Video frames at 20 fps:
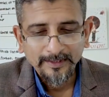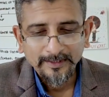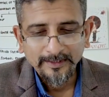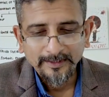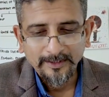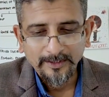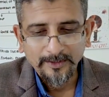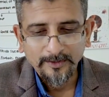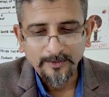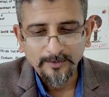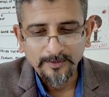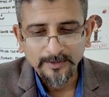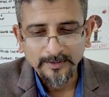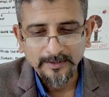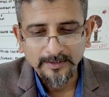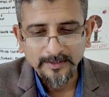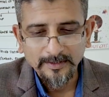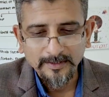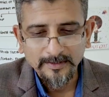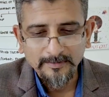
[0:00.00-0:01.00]
So
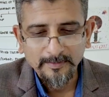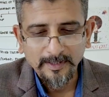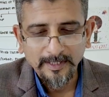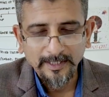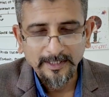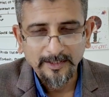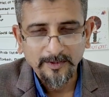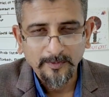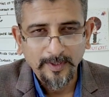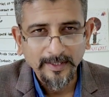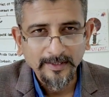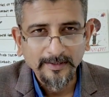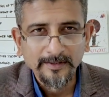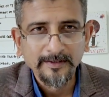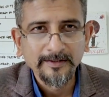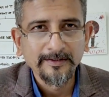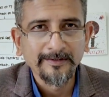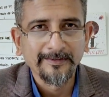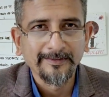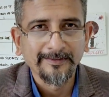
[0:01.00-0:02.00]
this is my
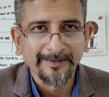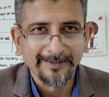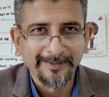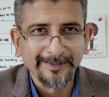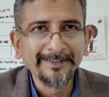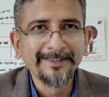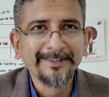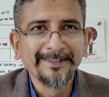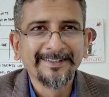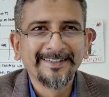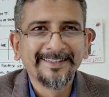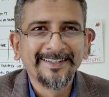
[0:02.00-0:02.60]
20th year